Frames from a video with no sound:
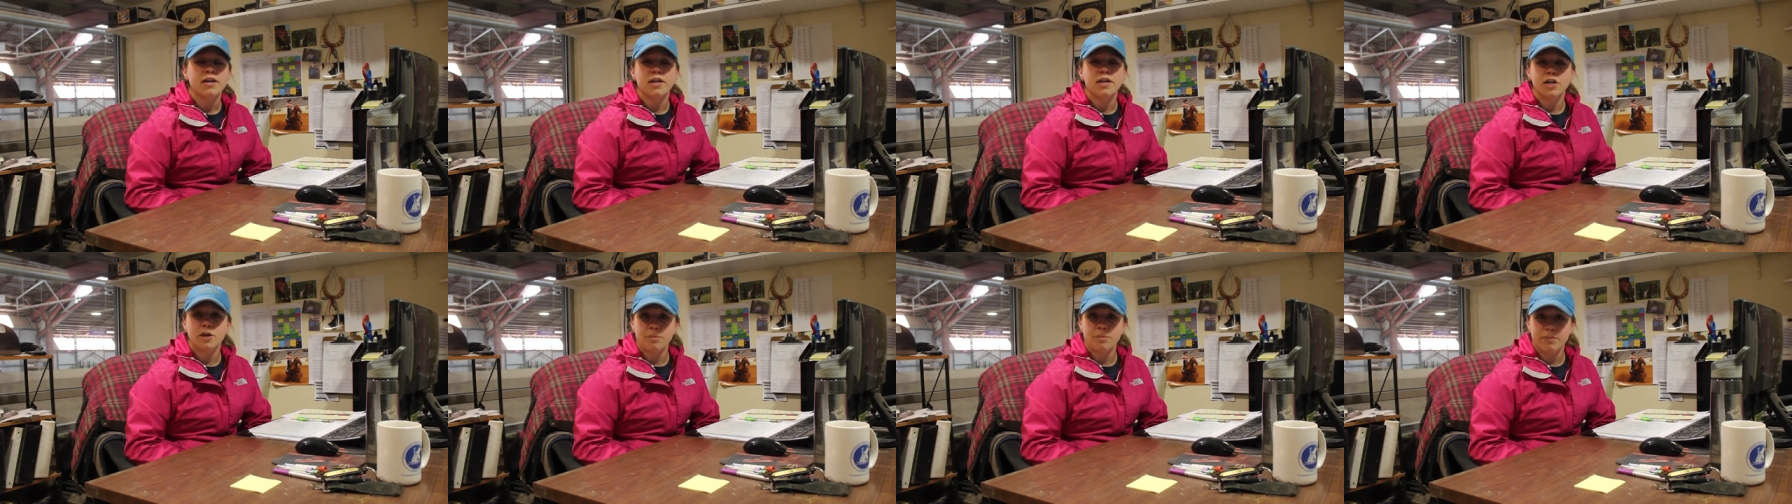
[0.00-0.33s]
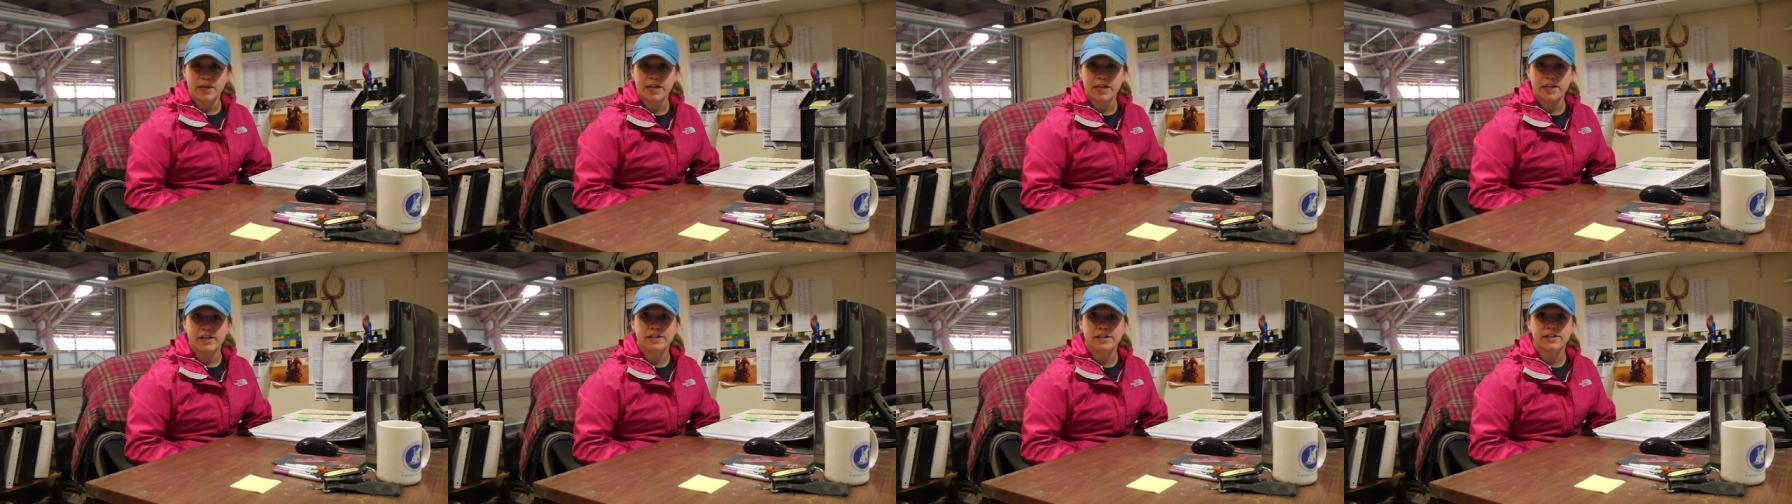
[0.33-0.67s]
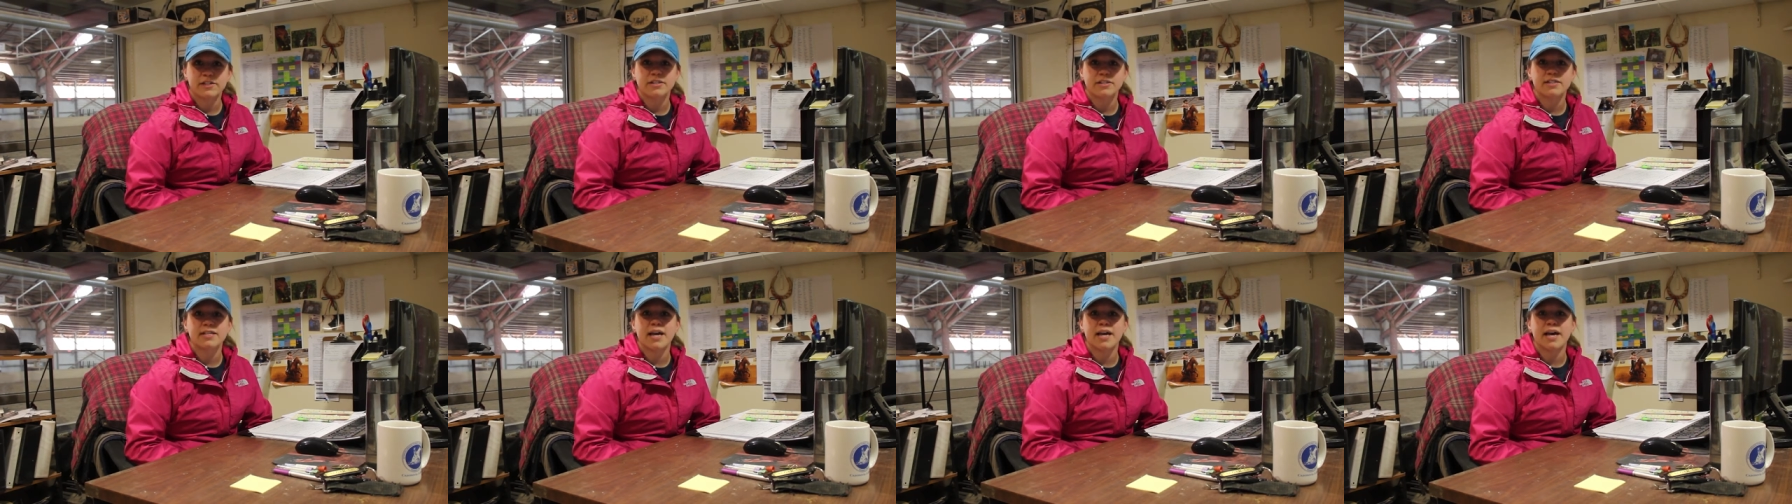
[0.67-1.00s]
your
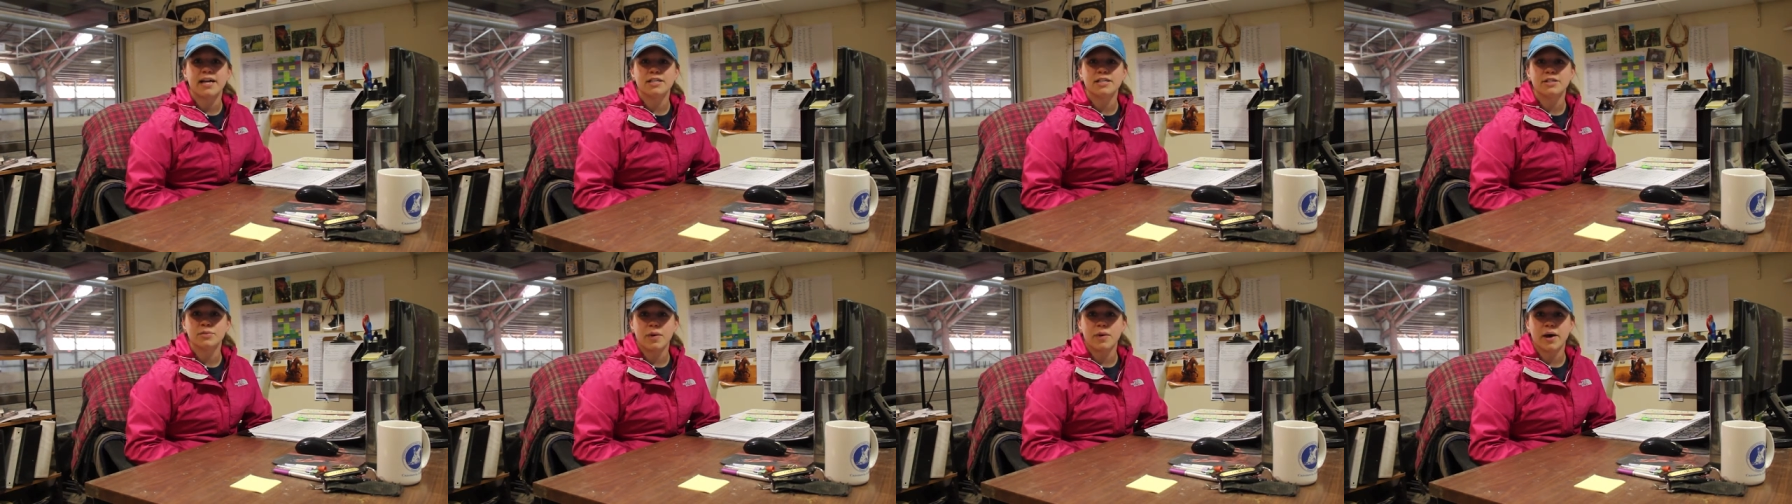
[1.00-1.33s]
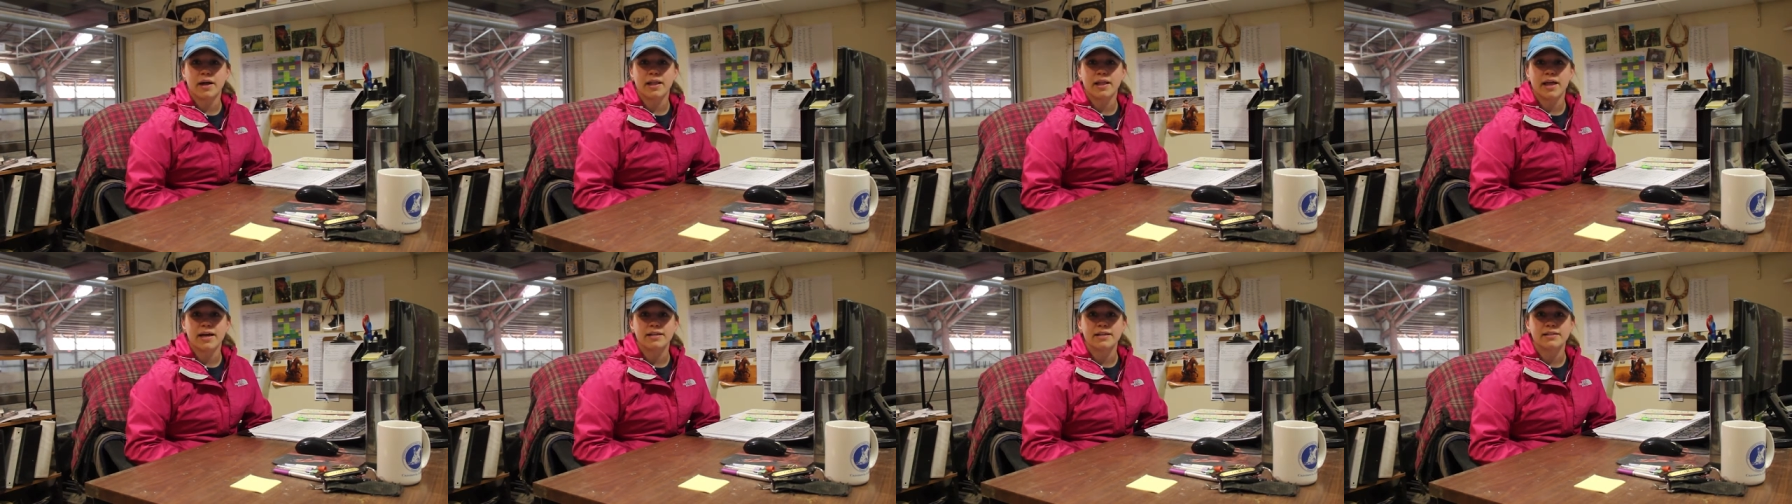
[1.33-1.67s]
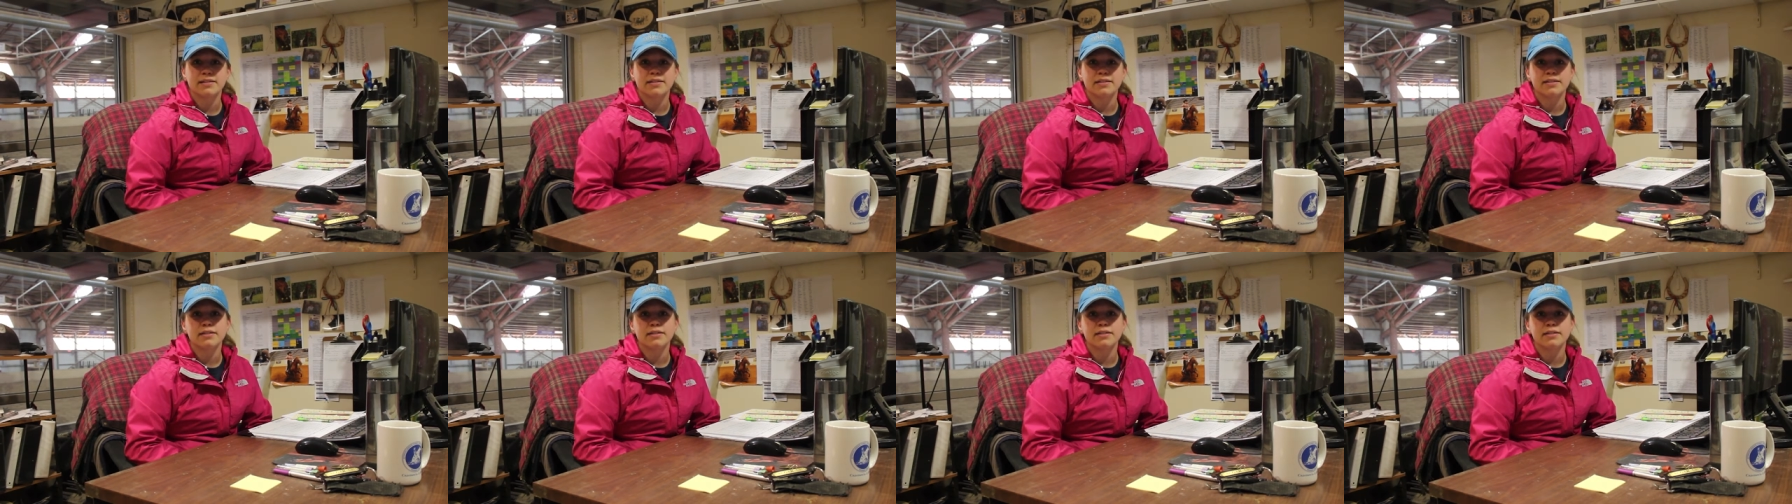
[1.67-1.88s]
peers as well as